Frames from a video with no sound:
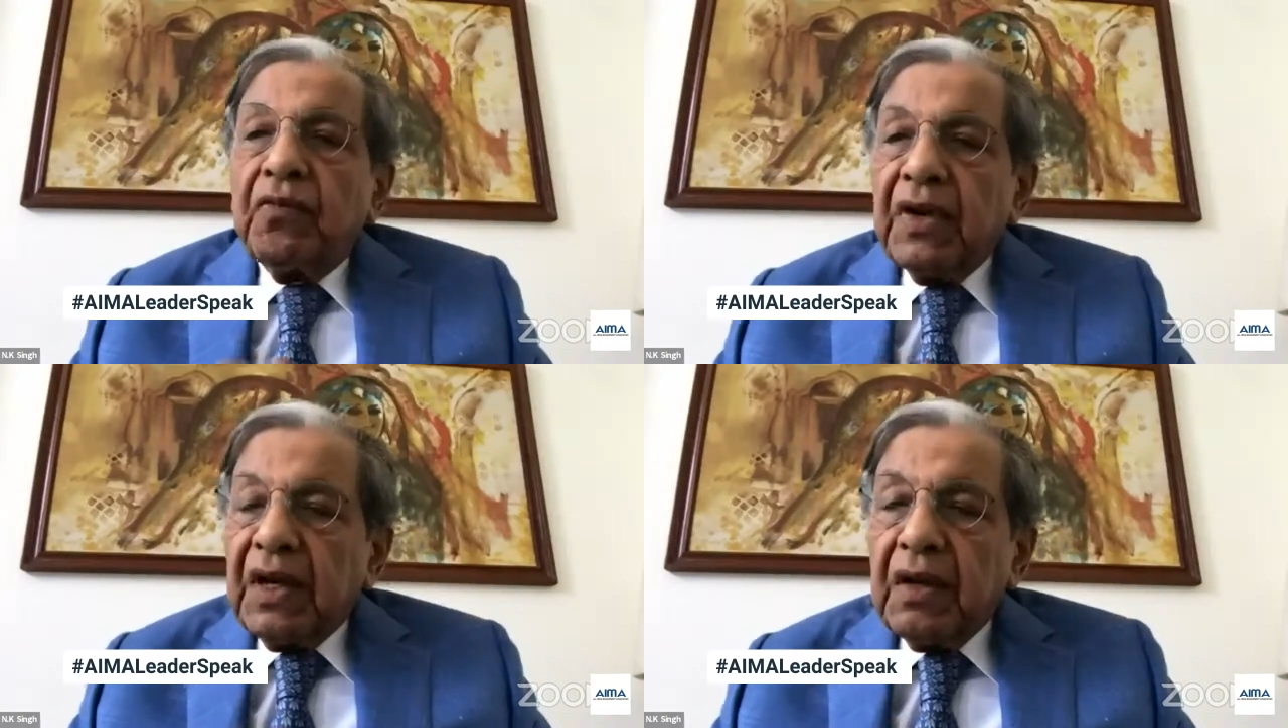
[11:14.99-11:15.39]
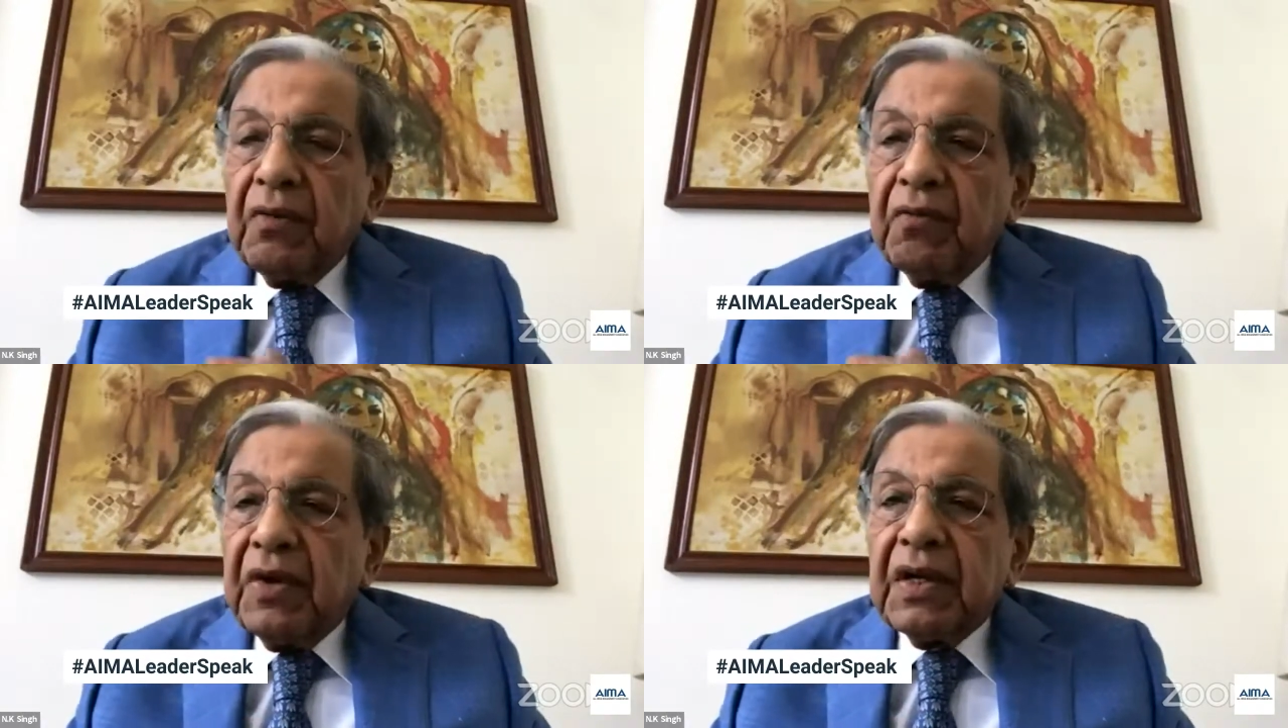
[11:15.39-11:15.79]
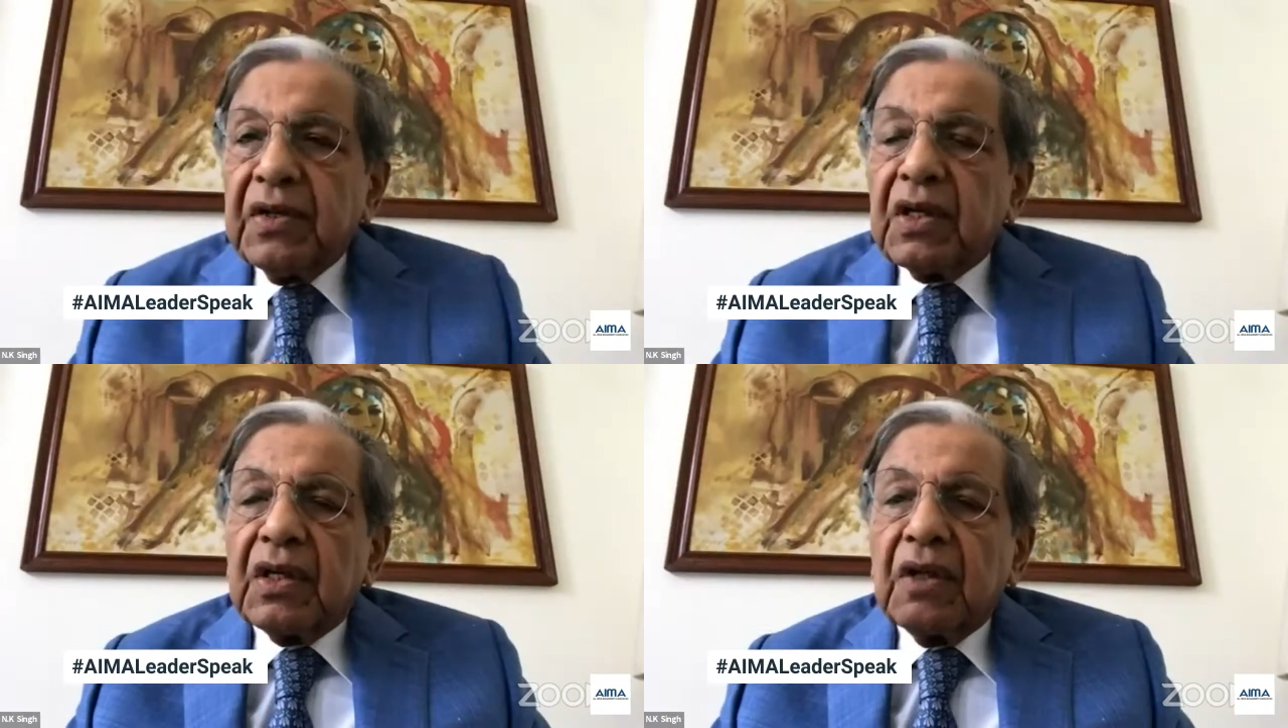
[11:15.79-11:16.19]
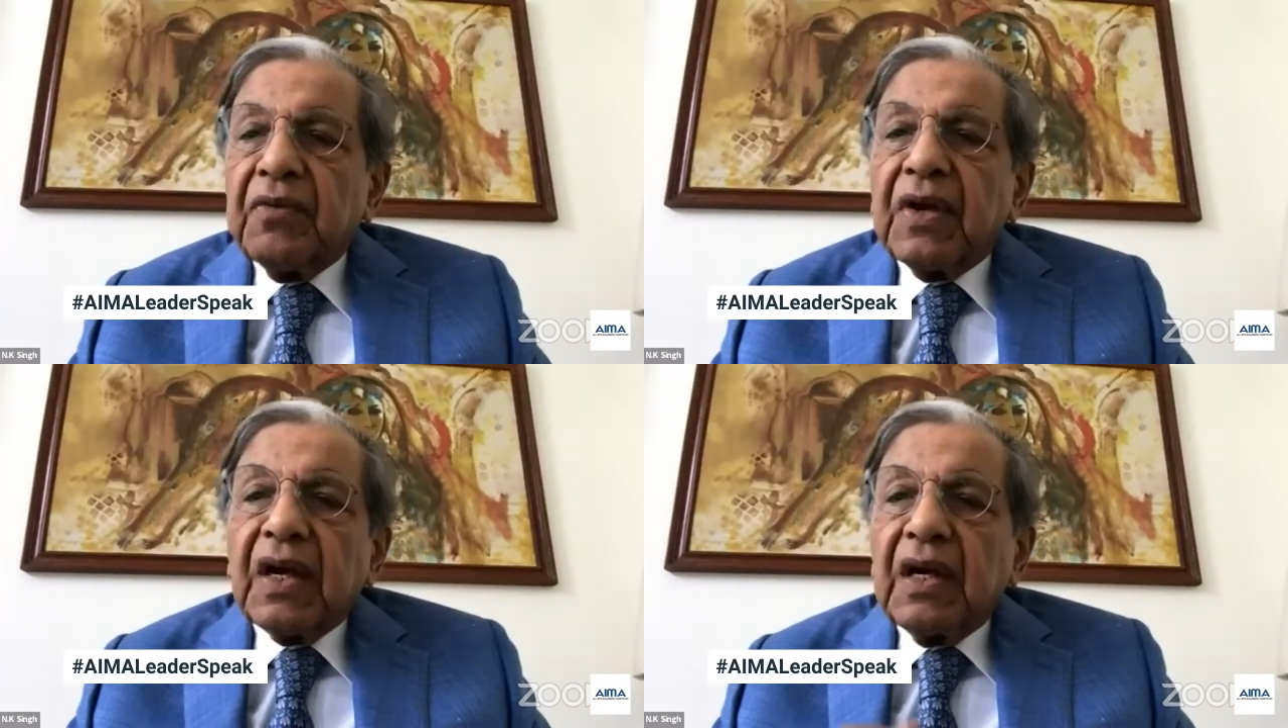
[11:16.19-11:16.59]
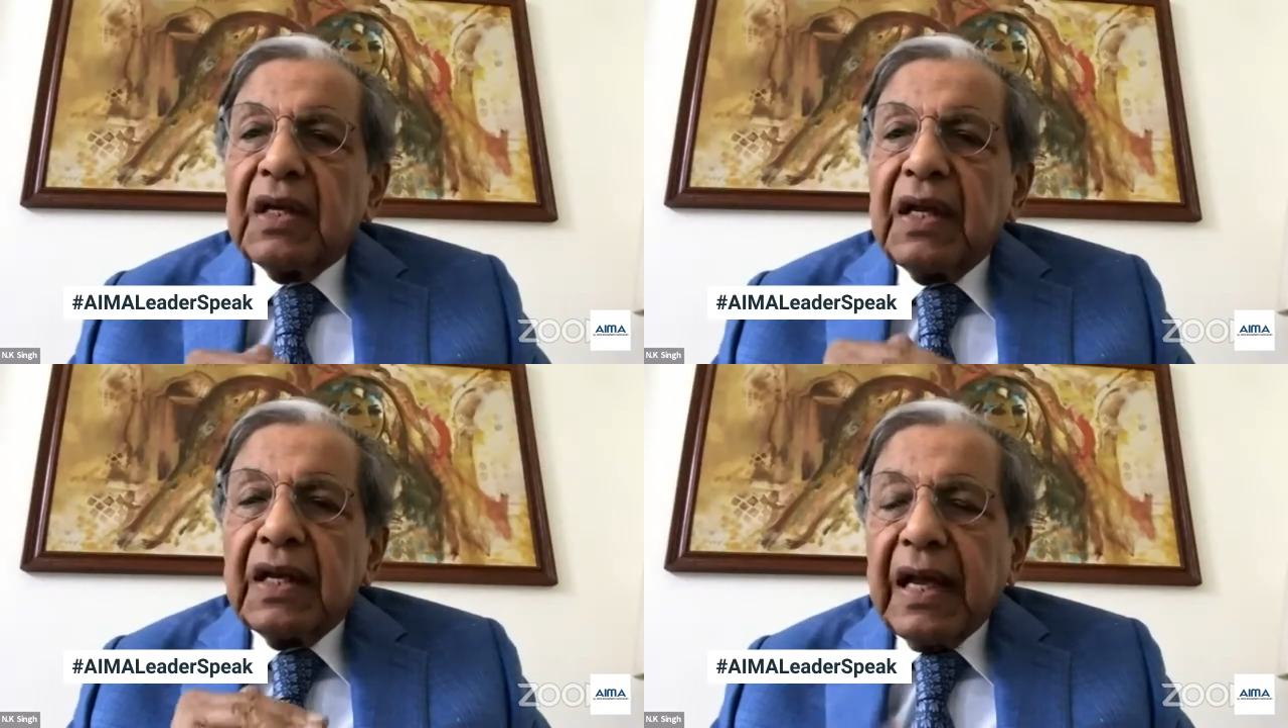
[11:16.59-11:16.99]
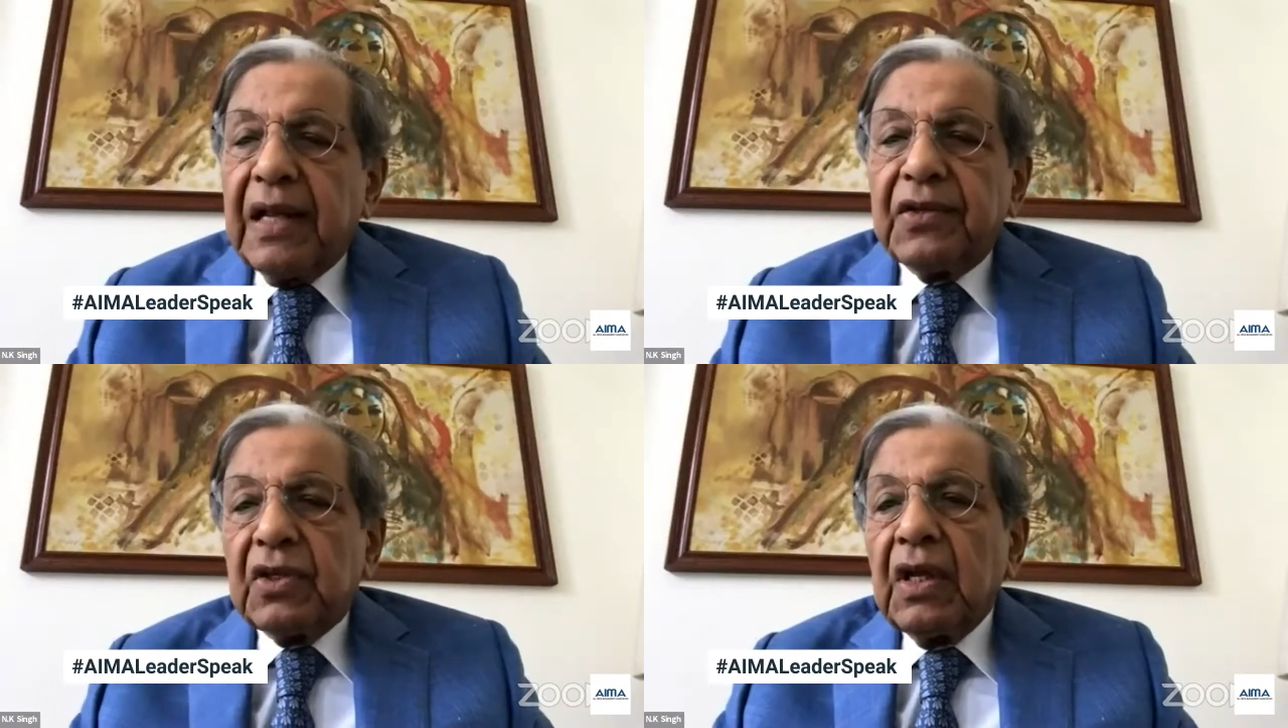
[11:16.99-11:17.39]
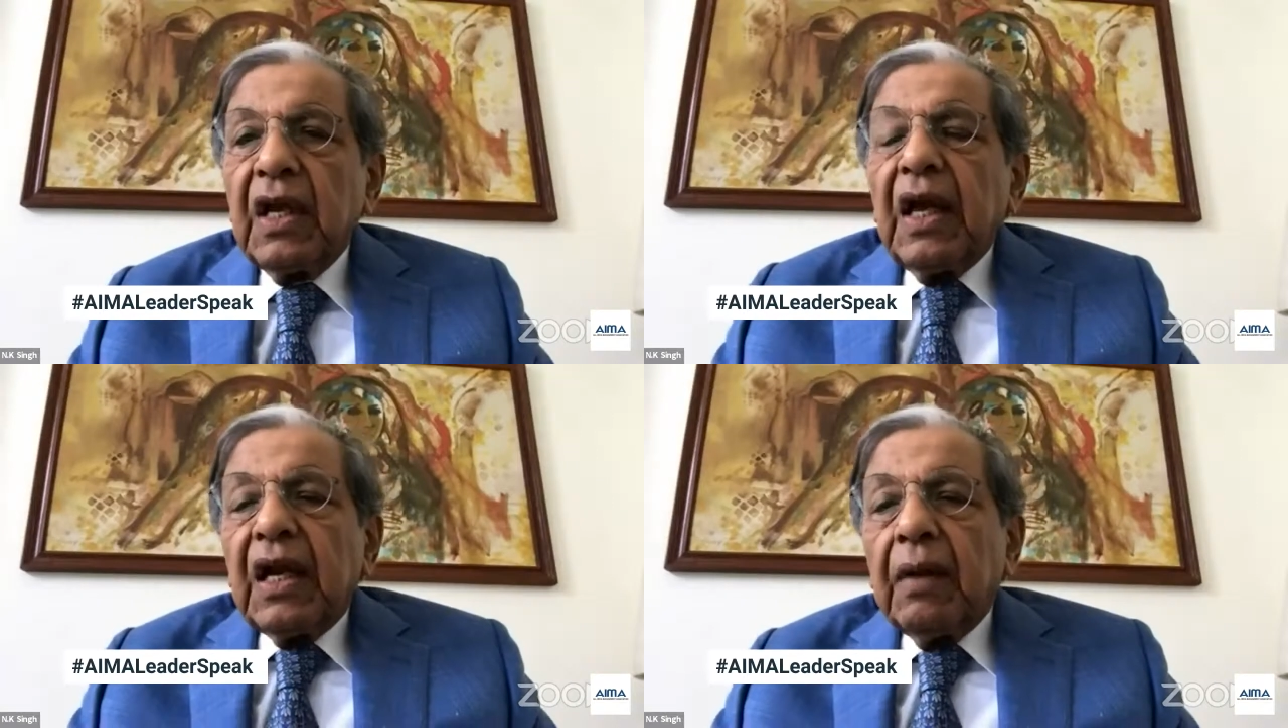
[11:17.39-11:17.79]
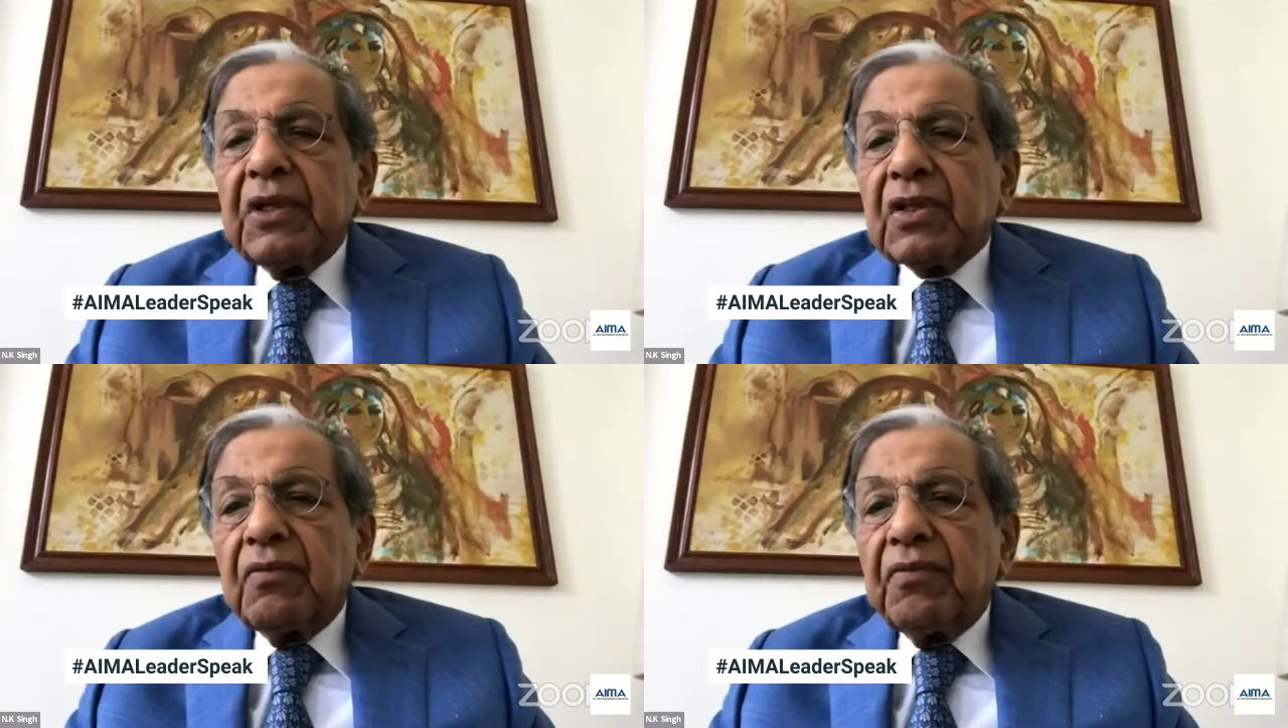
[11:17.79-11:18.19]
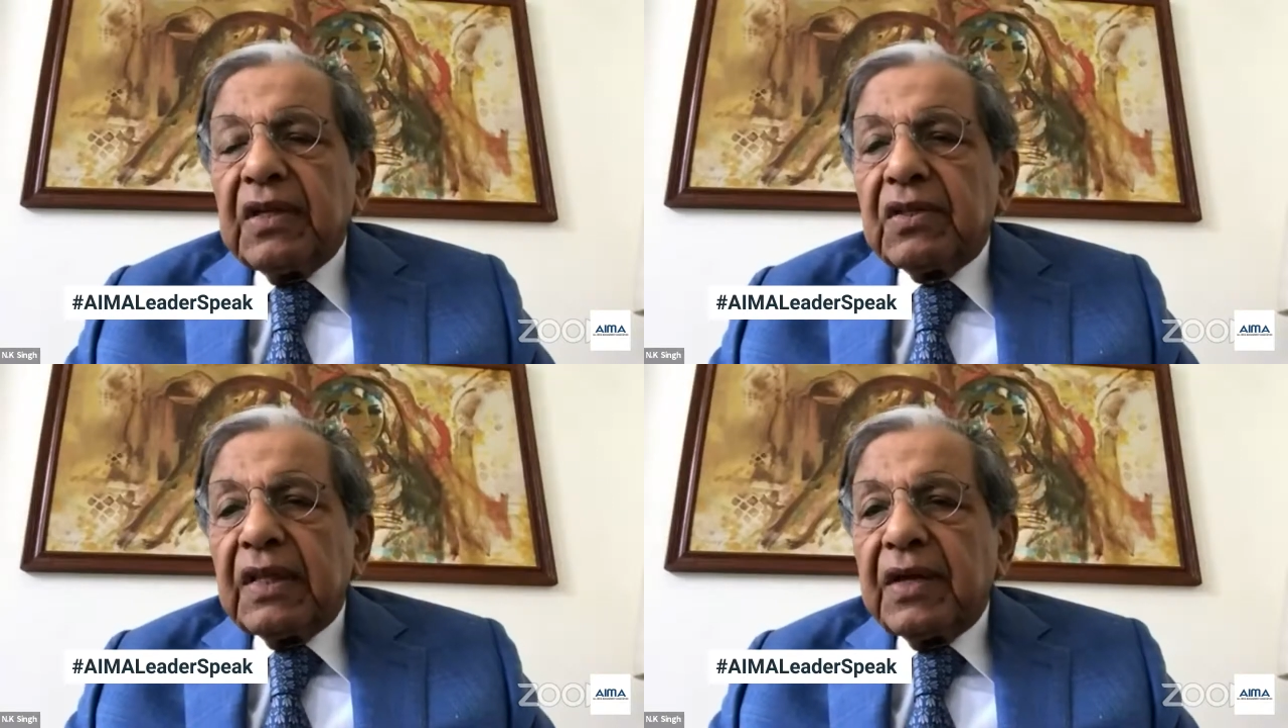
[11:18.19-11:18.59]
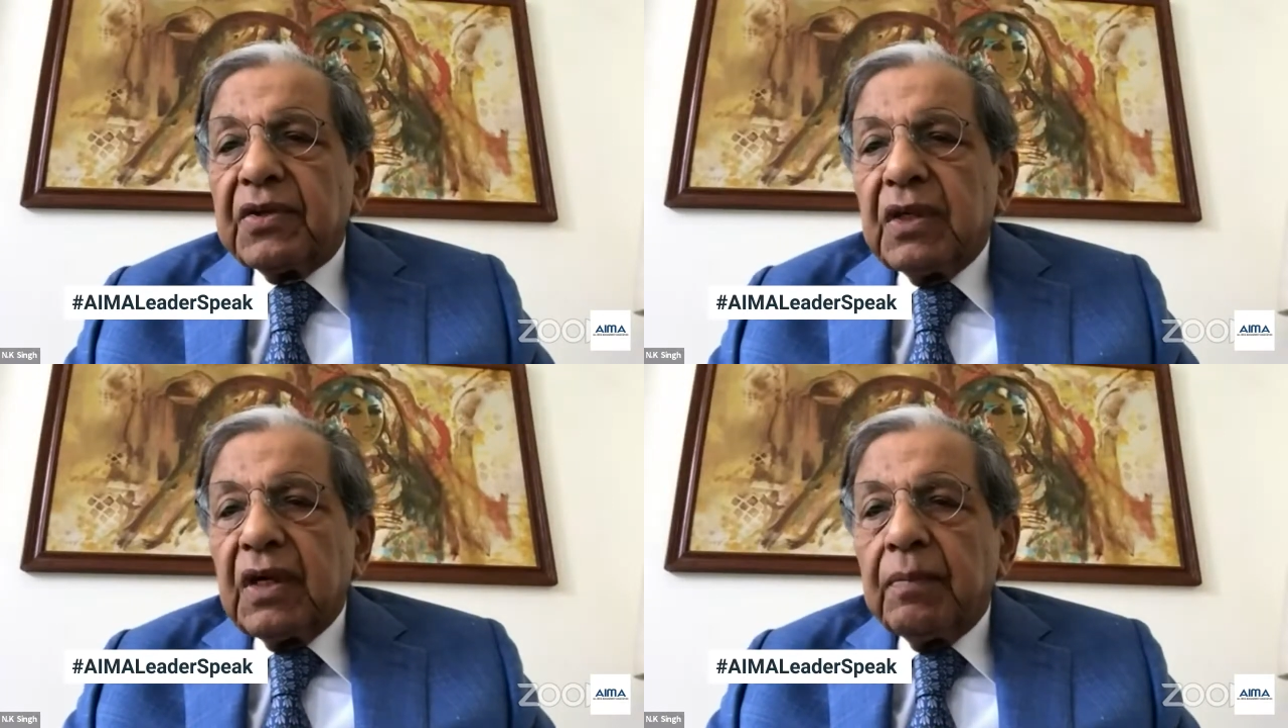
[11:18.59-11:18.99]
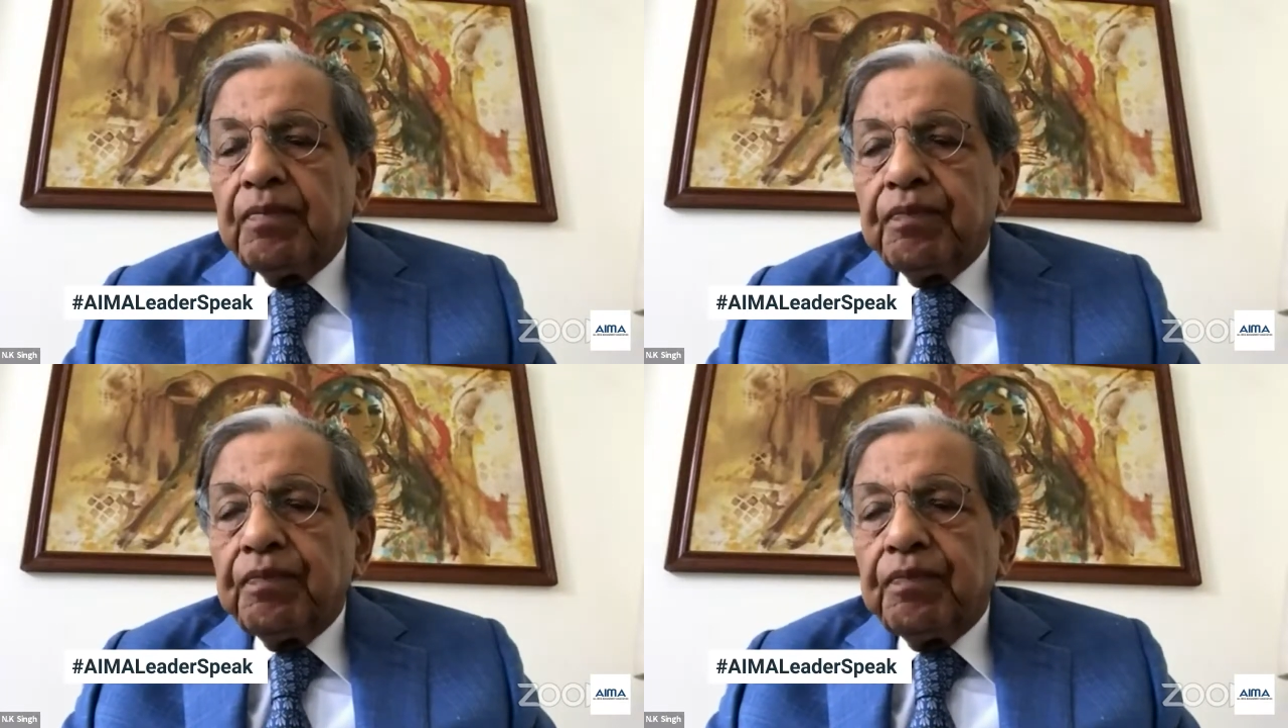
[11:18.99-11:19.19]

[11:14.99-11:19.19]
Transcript: very, very significantly enhanced. And I must confess that the